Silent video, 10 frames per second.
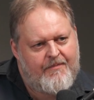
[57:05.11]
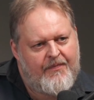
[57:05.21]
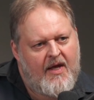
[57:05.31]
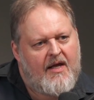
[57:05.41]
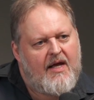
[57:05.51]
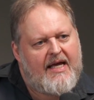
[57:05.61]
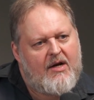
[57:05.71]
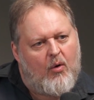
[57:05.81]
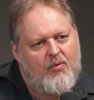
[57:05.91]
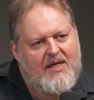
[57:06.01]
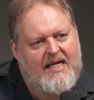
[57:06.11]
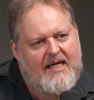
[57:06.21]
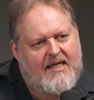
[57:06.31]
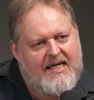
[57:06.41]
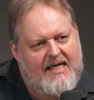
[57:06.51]
Yeah. It
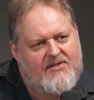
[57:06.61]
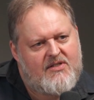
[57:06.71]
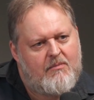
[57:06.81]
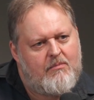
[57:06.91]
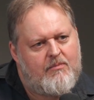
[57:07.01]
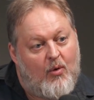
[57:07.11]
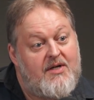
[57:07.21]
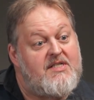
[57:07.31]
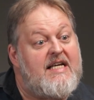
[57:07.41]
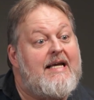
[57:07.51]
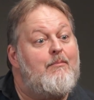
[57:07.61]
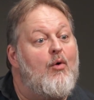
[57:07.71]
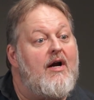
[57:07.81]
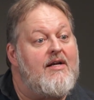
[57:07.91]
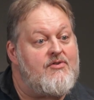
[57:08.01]
only needs more
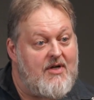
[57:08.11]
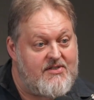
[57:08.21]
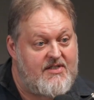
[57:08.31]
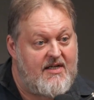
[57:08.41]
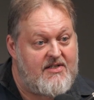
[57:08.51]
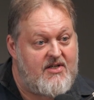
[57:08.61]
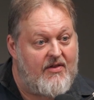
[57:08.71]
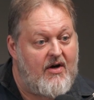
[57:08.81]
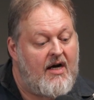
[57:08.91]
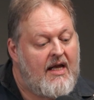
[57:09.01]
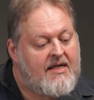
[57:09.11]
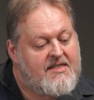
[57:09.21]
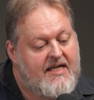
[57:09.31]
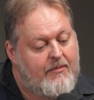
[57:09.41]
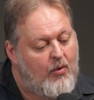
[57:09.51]
teamwork and trust in each other.
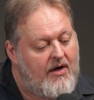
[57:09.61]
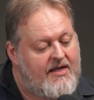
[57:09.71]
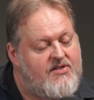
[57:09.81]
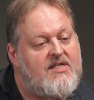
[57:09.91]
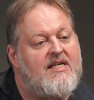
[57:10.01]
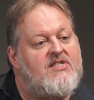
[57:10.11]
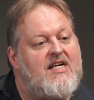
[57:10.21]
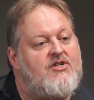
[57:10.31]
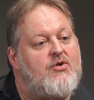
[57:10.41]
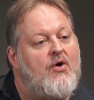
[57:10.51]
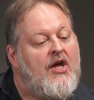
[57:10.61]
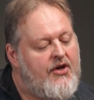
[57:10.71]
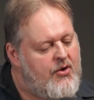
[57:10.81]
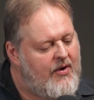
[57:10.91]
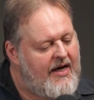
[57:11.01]
Teamwork is essential.
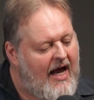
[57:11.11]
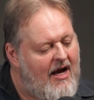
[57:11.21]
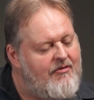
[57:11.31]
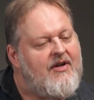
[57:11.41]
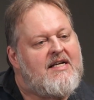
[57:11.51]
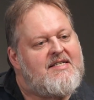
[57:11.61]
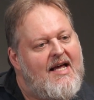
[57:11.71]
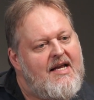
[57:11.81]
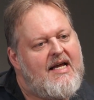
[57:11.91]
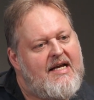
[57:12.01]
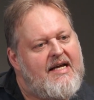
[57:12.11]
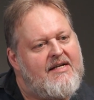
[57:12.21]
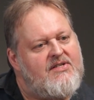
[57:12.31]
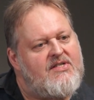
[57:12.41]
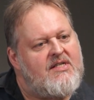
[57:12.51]
You can have 10
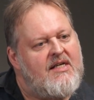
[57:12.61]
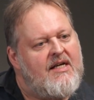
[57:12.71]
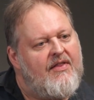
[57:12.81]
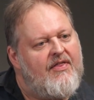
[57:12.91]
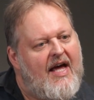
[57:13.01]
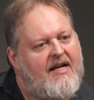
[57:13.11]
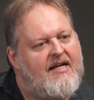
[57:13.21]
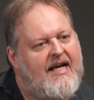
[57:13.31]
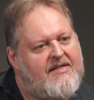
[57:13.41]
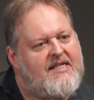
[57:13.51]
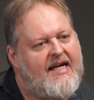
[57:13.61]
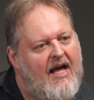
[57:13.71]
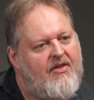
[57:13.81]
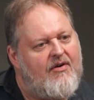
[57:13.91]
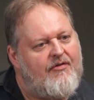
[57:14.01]
idiots that get
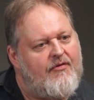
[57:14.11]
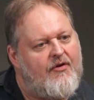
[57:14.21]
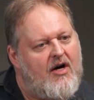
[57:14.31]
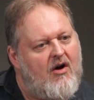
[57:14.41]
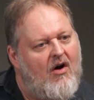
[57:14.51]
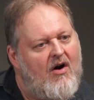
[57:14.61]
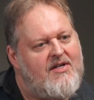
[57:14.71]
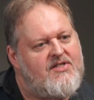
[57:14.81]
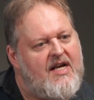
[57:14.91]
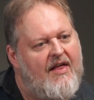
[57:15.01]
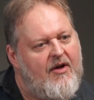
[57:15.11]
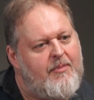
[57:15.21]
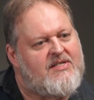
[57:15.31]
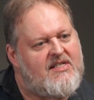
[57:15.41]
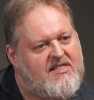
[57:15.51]
together for a cause and
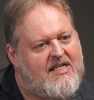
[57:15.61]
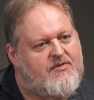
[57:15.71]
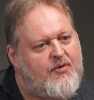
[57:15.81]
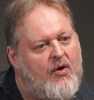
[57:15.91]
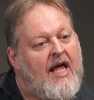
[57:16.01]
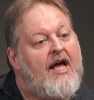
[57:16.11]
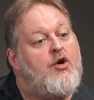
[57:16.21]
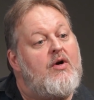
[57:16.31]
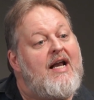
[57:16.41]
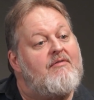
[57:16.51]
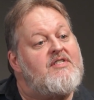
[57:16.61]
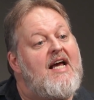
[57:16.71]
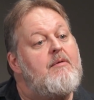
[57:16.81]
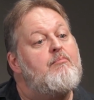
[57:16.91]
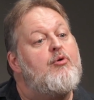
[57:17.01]
they'll be successful. You can
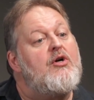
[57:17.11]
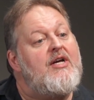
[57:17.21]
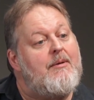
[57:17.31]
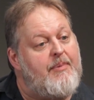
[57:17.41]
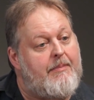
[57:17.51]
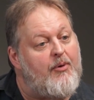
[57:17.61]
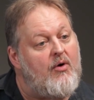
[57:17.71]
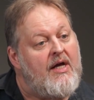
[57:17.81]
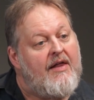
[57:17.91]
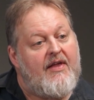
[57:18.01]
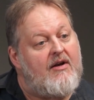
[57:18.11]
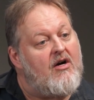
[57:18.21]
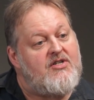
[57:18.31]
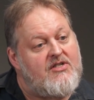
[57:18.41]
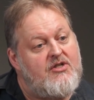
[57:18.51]
have 10 brilliant people
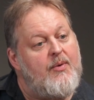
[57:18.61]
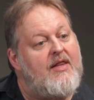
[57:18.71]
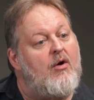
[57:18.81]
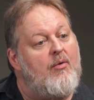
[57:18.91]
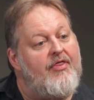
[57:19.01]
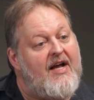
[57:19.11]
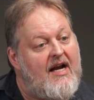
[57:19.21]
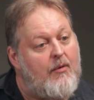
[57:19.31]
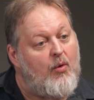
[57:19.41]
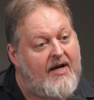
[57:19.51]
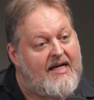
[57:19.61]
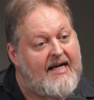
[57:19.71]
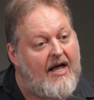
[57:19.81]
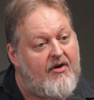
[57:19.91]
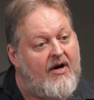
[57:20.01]
that are just doing their own thing, not
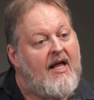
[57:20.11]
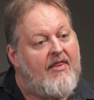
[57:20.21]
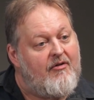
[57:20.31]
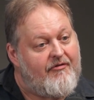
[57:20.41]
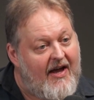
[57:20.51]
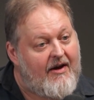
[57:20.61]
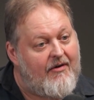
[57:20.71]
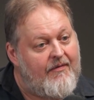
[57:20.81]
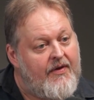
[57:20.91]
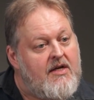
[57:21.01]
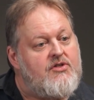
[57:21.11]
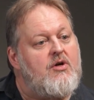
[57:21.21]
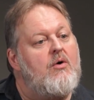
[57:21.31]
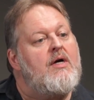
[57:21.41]
working together. They'll fail. Agreed.